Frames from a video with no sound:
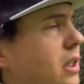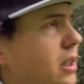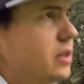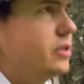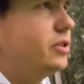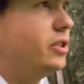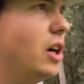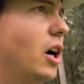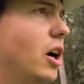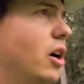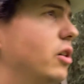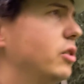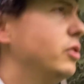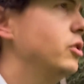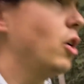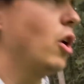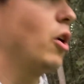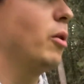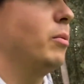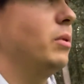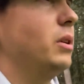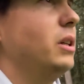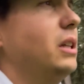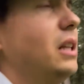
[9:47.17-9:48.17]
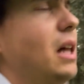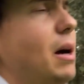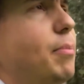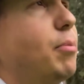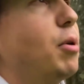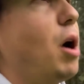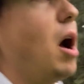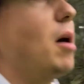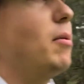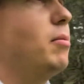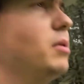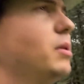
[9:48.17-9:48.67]
So normally that
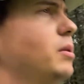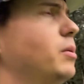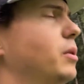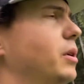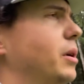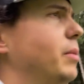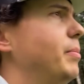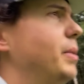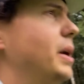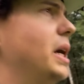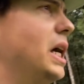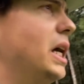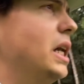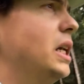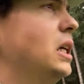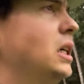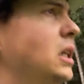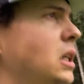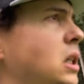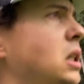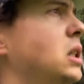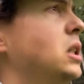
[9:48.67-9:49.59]
probably would have been